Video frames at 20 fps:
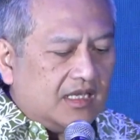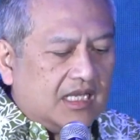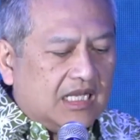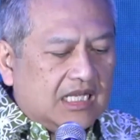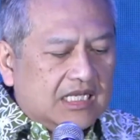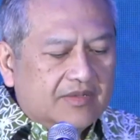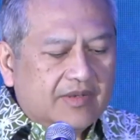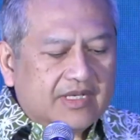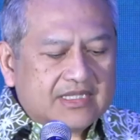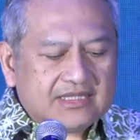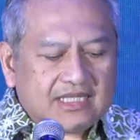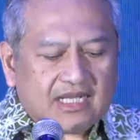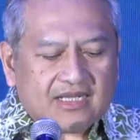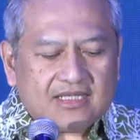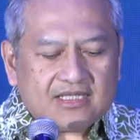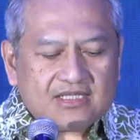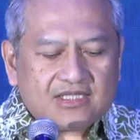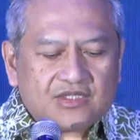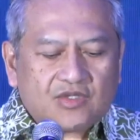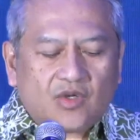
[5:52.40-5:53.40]
Now I tell
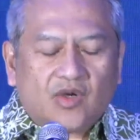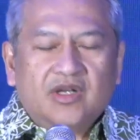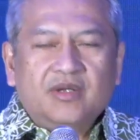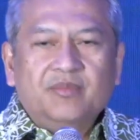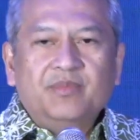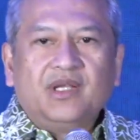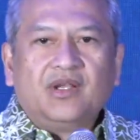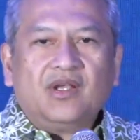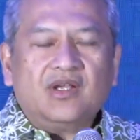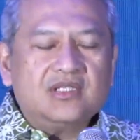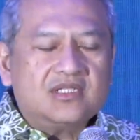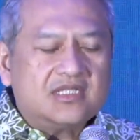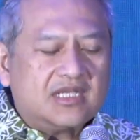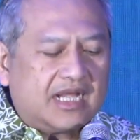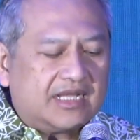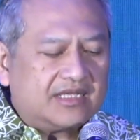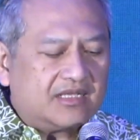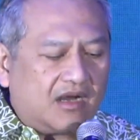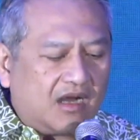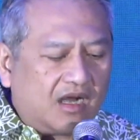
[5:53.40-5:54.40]
this story because
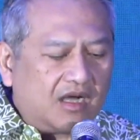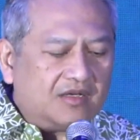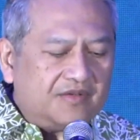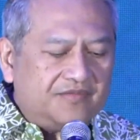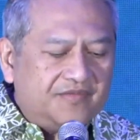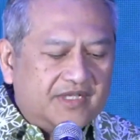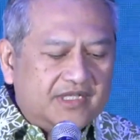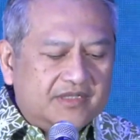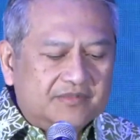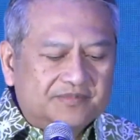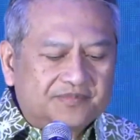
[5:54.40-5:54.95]
at the heart of it,